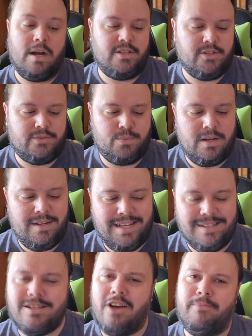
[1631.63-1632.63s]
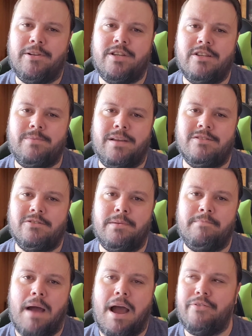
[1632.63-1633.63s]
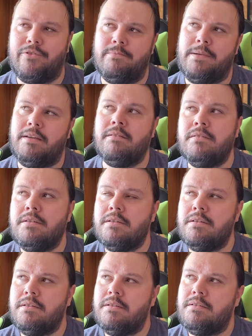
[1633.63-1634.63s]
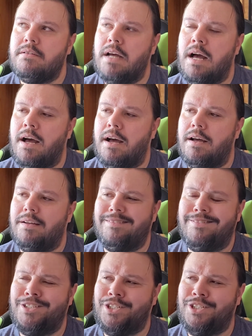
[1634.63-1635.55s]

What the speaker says: I just wanted to get this off my chest because it's been bothering me. I